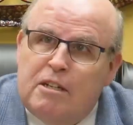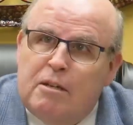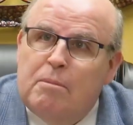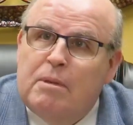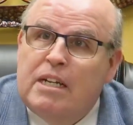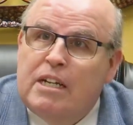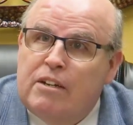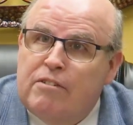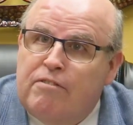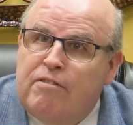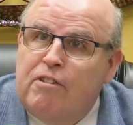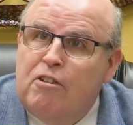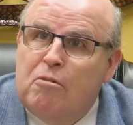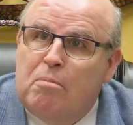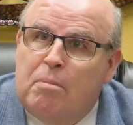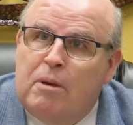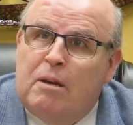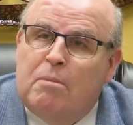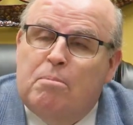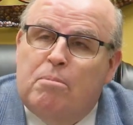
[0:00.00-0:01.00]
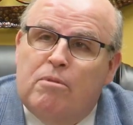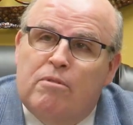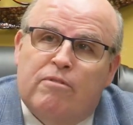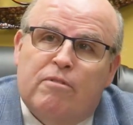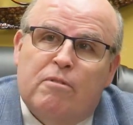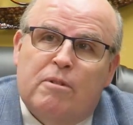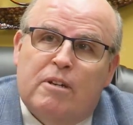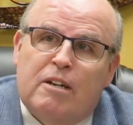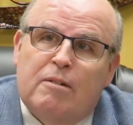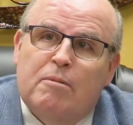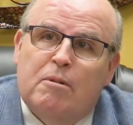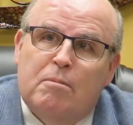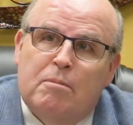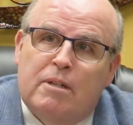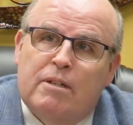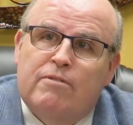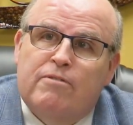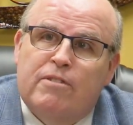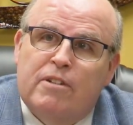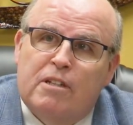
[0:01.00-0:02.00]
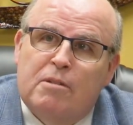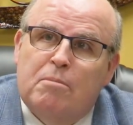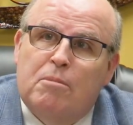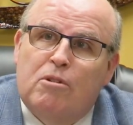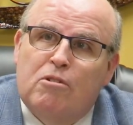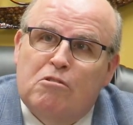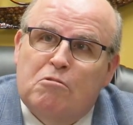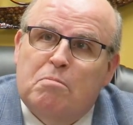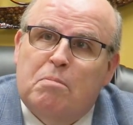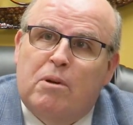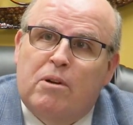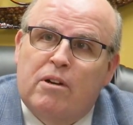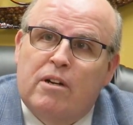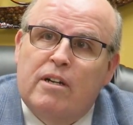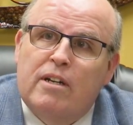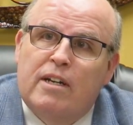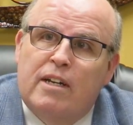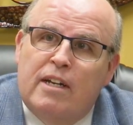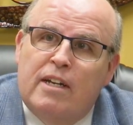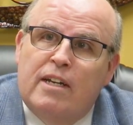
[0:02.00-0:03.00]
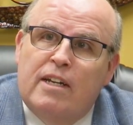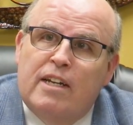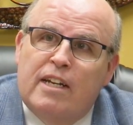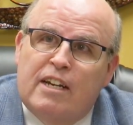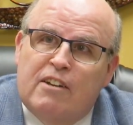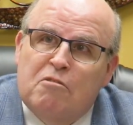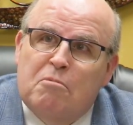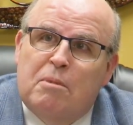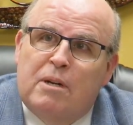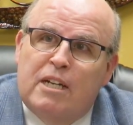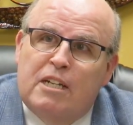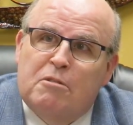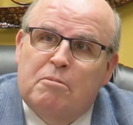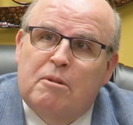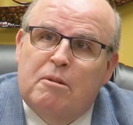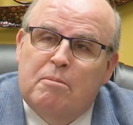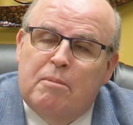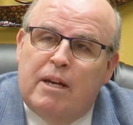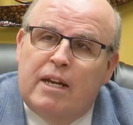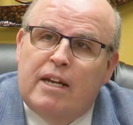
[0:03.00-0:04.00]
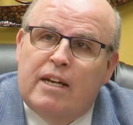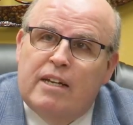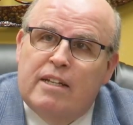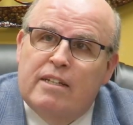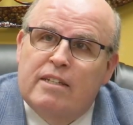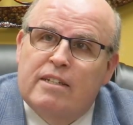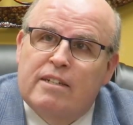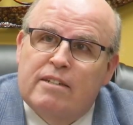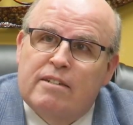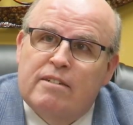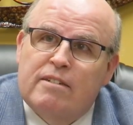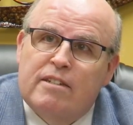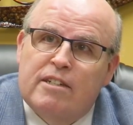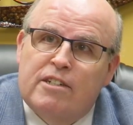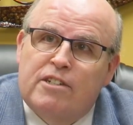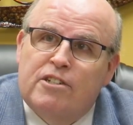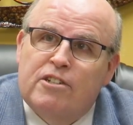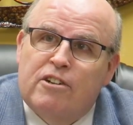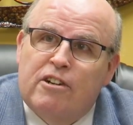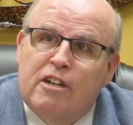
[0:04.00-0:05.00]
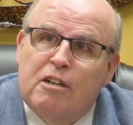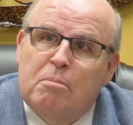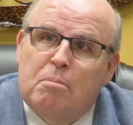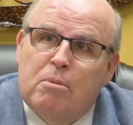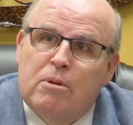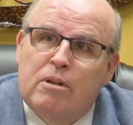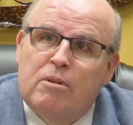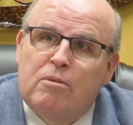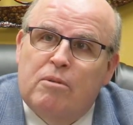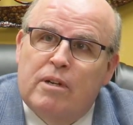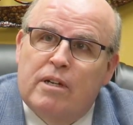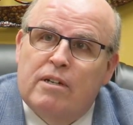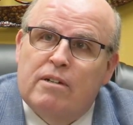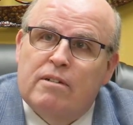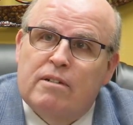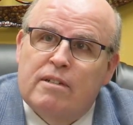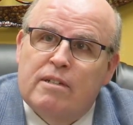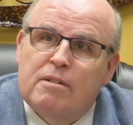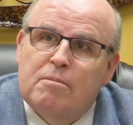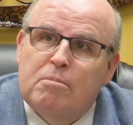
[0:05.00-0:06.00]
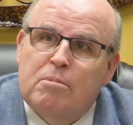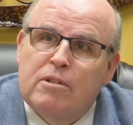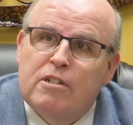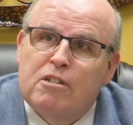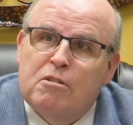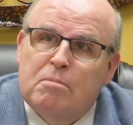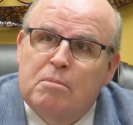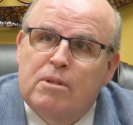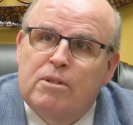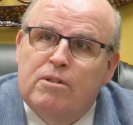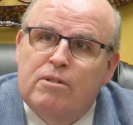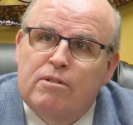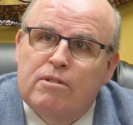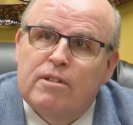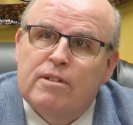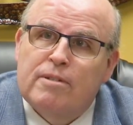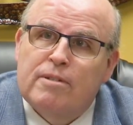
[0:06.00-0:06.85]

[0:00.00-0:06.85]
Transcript: limited a few people from coming, but for the most part, everybody's been making the, the journey pretty well and pretty smooth.